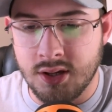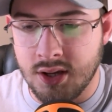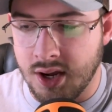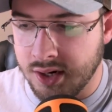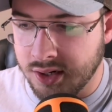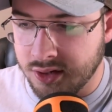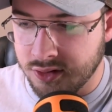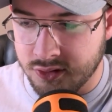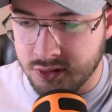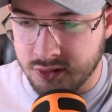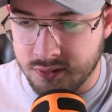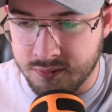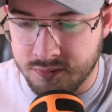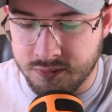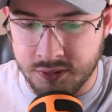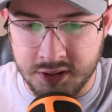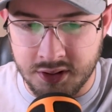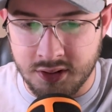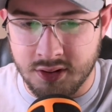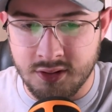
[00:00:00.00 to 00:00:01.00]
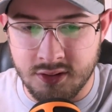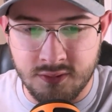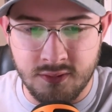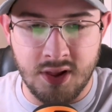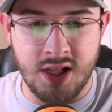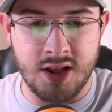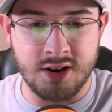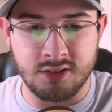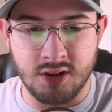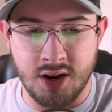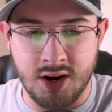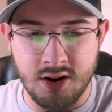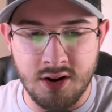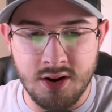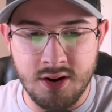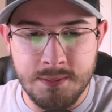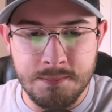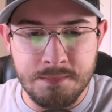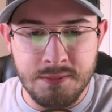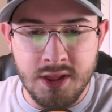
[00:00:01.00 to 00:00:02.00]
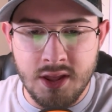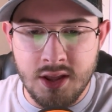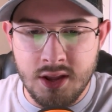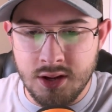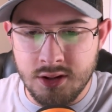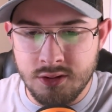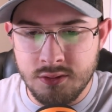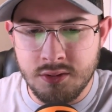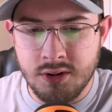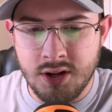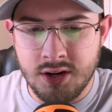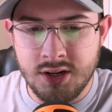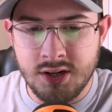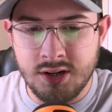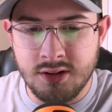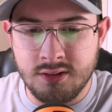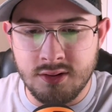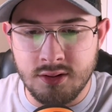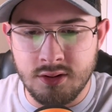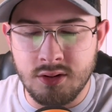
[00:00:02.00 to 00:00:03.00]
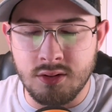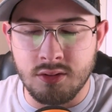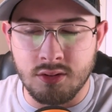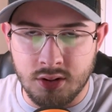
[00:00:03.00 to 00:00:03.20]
I can just flick this flashlight on and do what I needed to do.